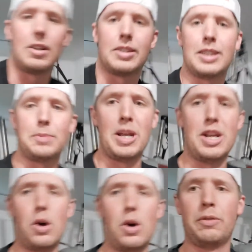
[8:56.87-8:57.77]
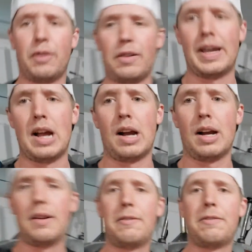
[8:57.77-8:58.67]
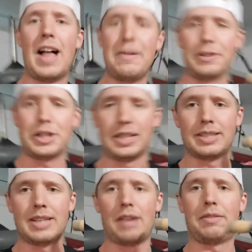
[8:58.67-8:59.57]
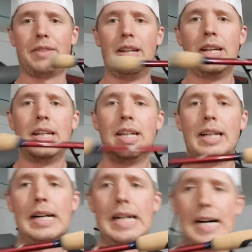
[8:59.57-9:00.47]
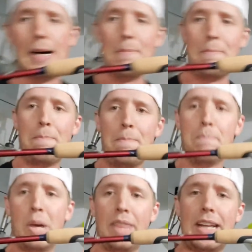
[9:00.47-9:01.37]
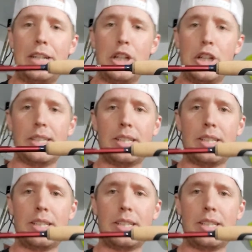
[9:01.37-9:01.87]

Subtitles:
has been known for their fly fishing stuff. But they just